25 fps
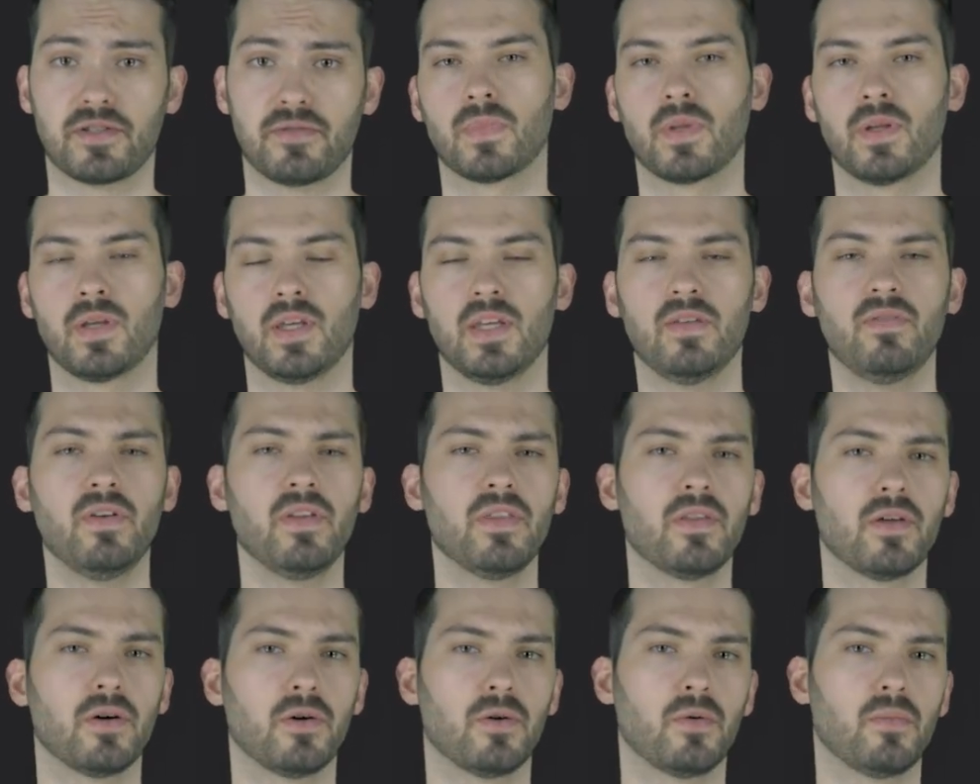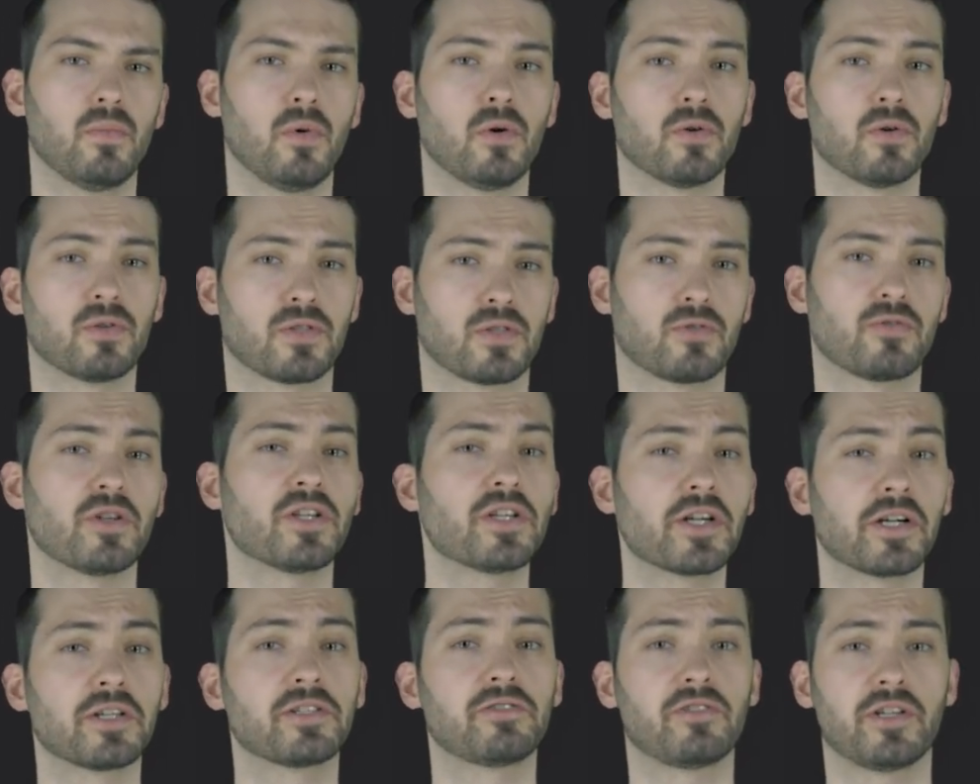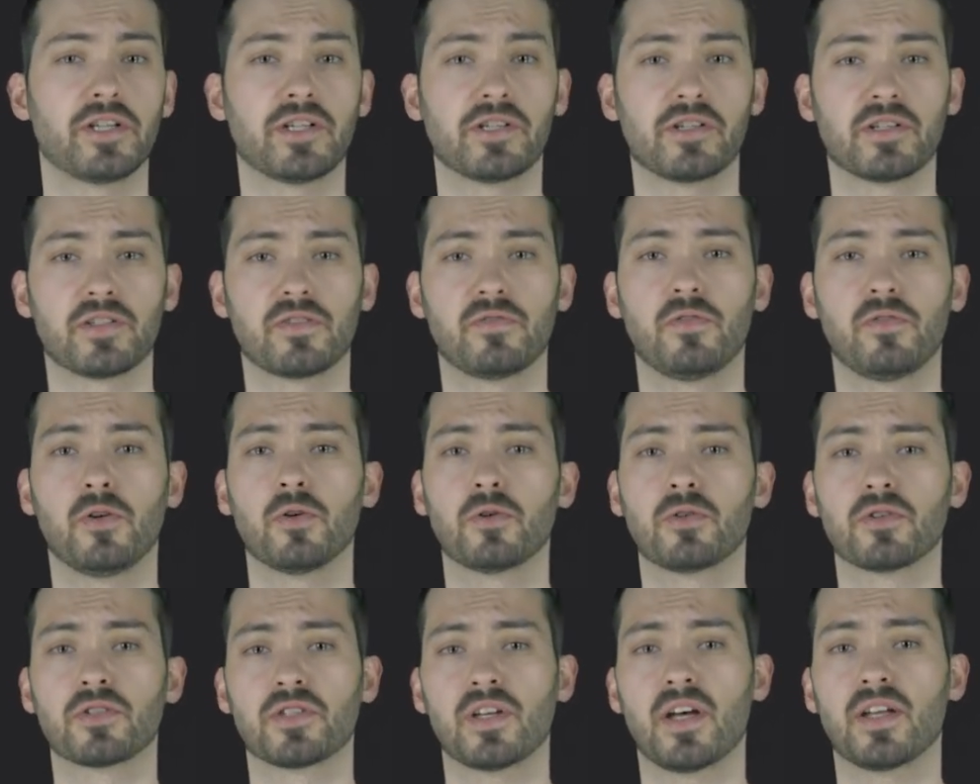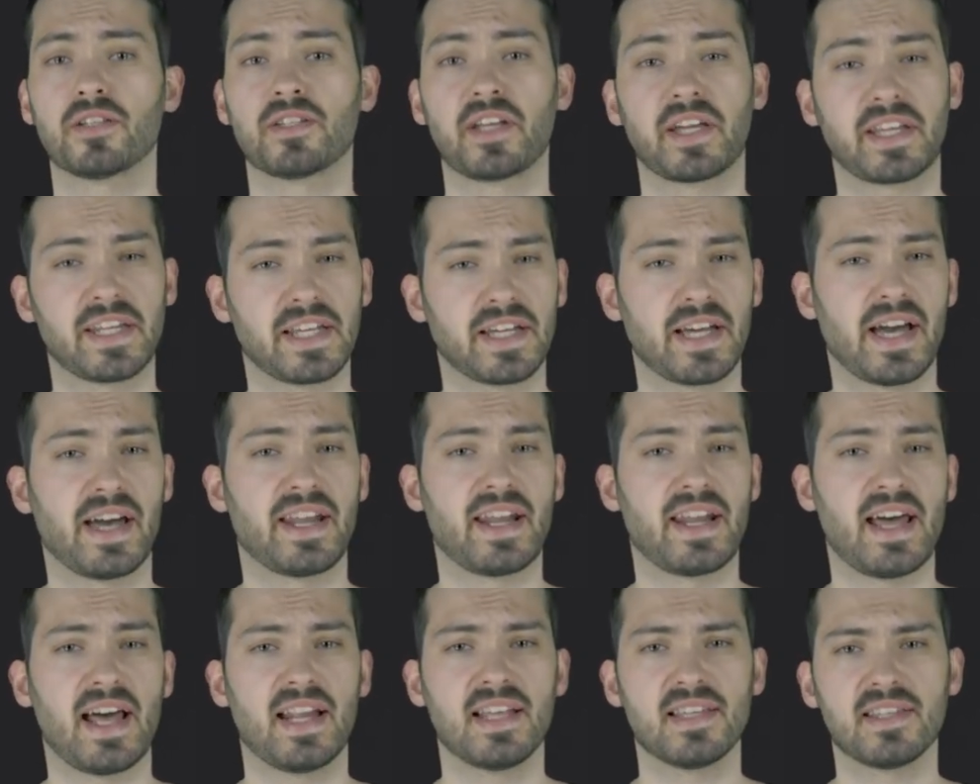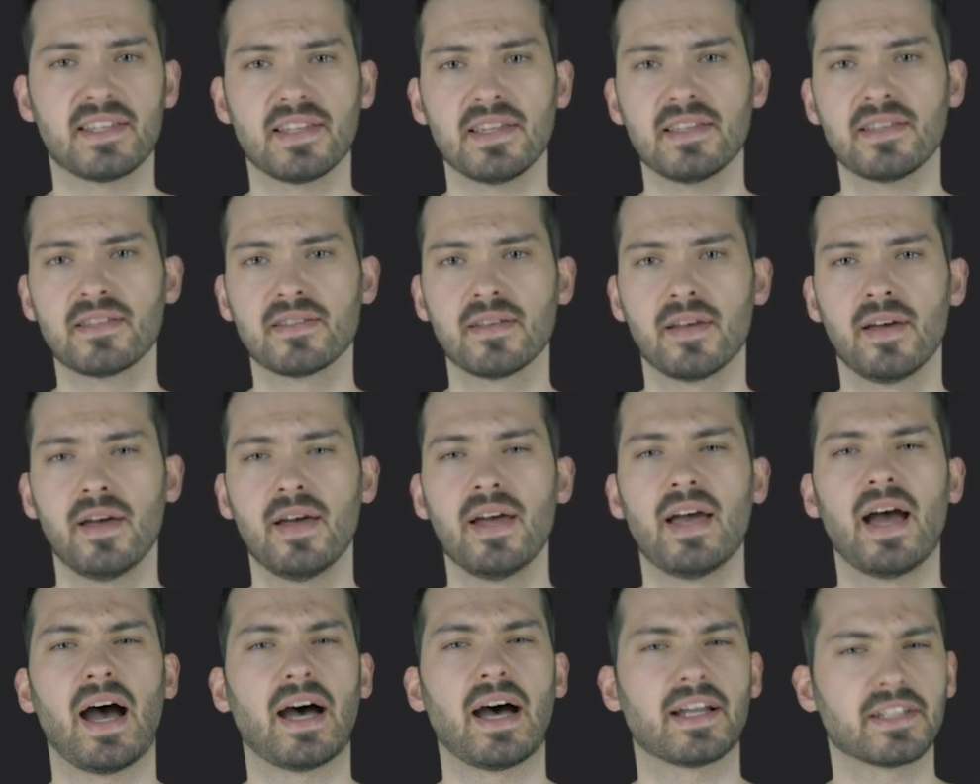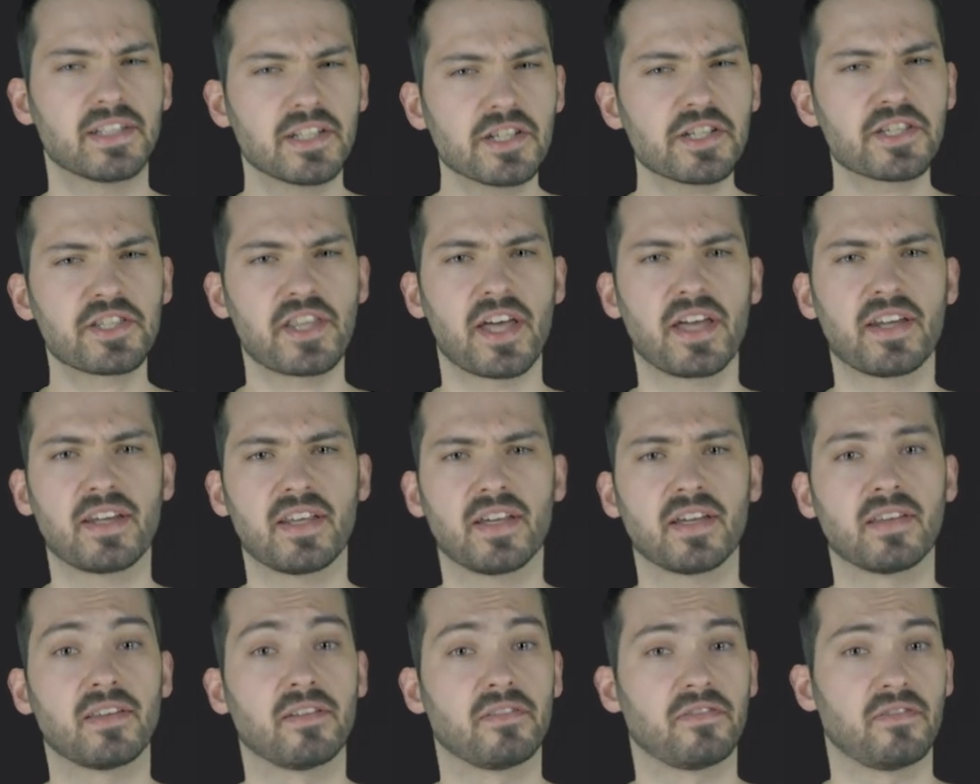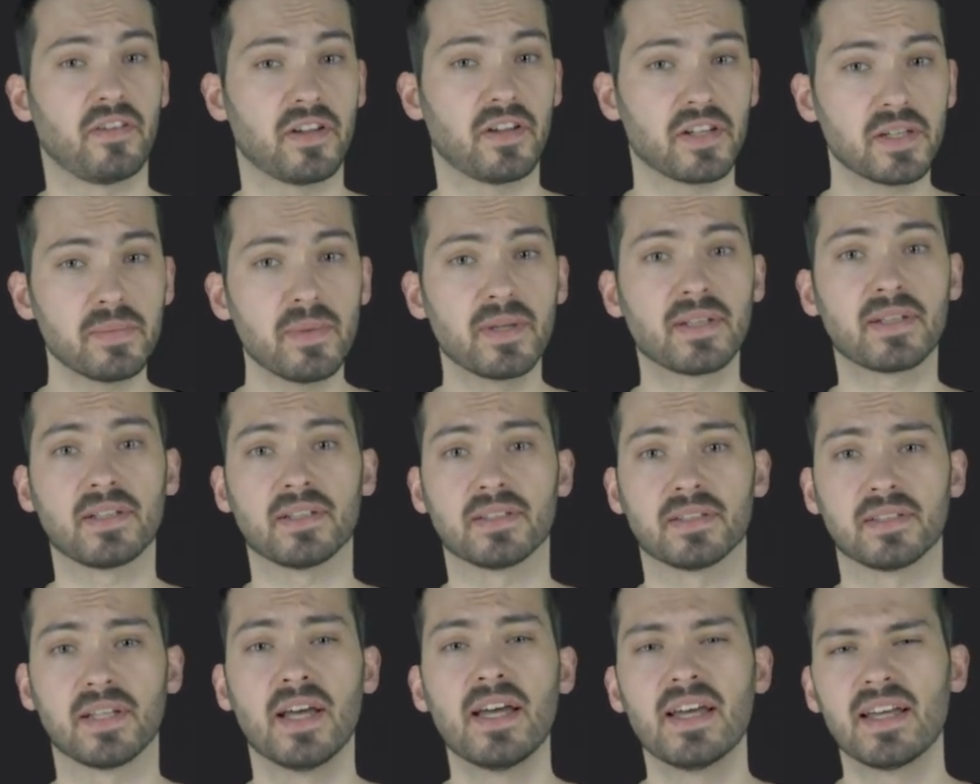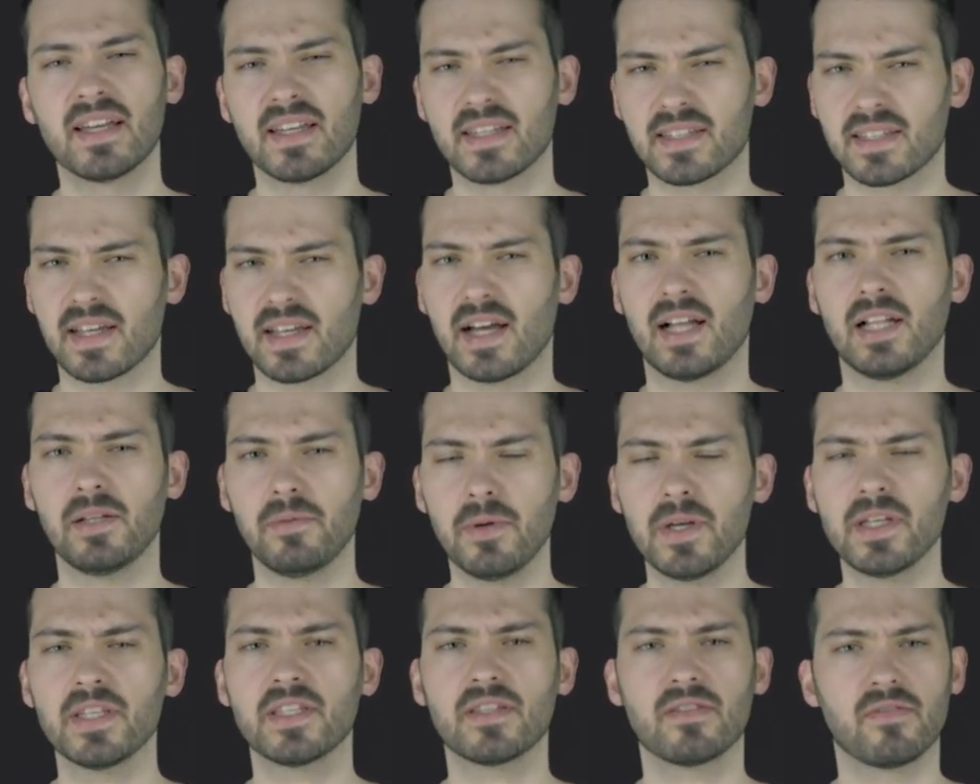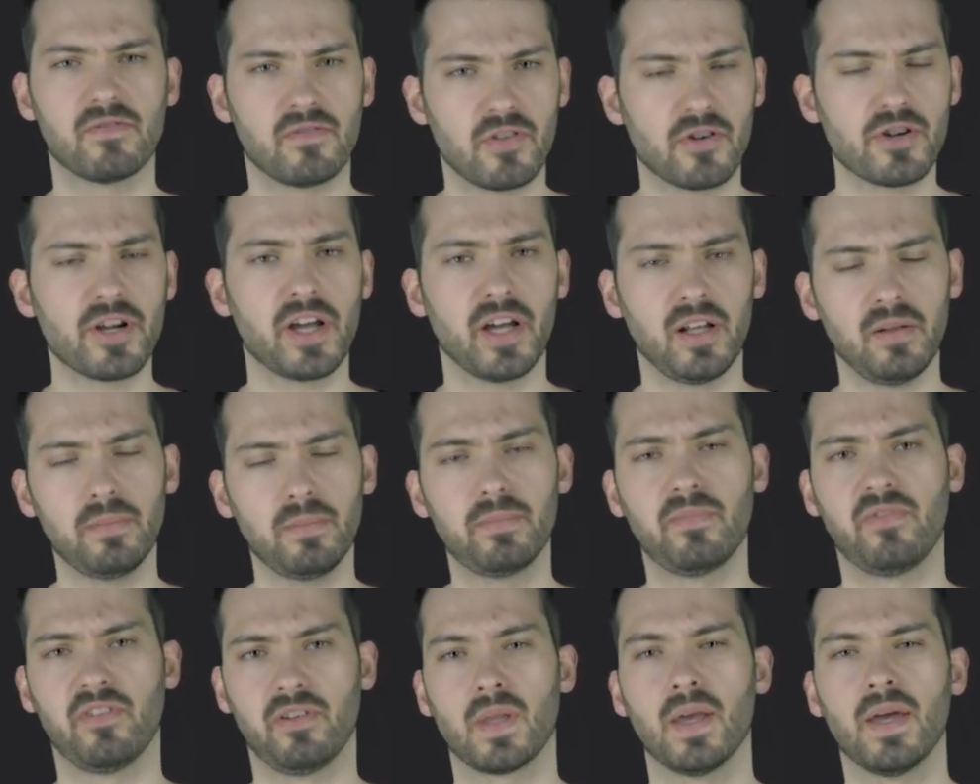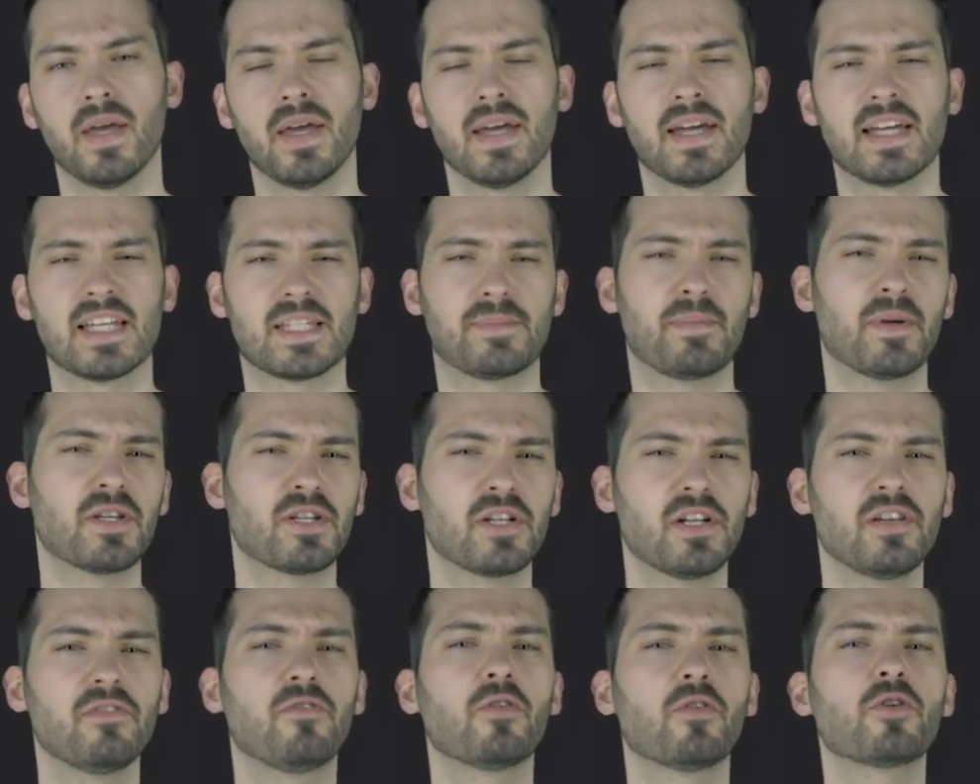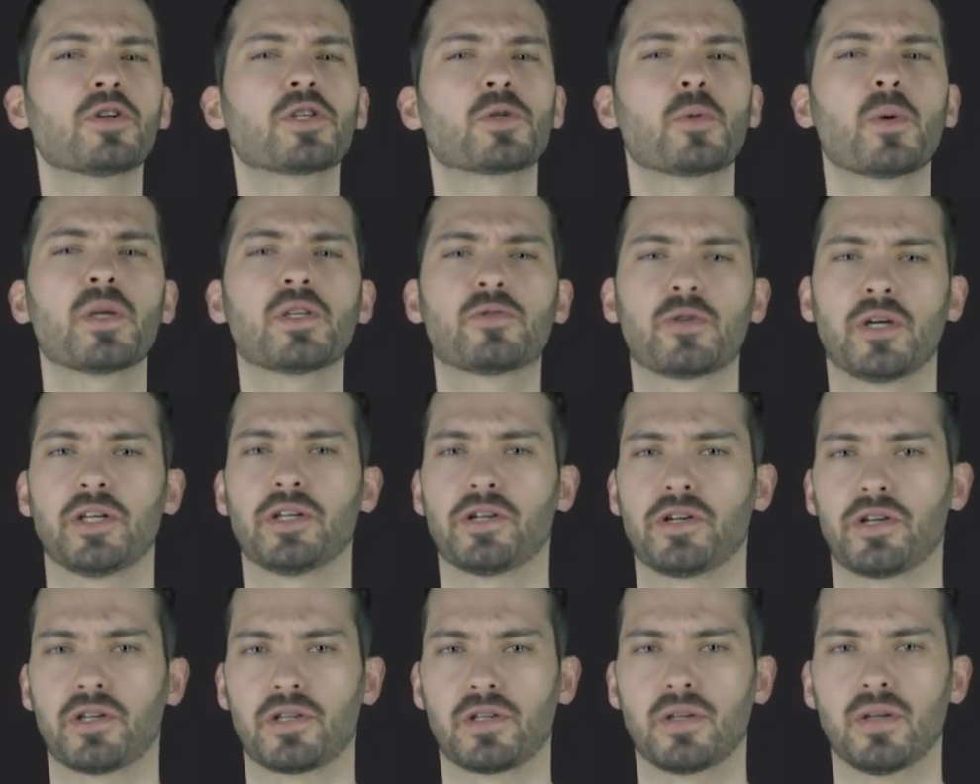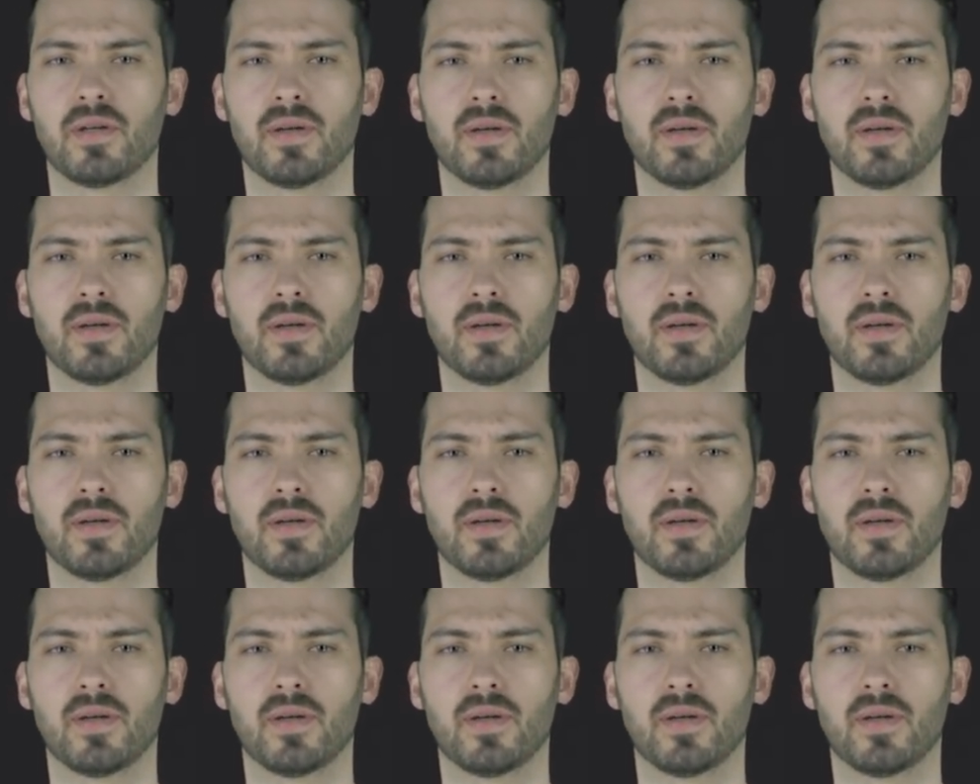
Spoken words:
Even though most retail traders focus on technical analysis, understanding the fundamentals is always very helpful, especially for swing traders.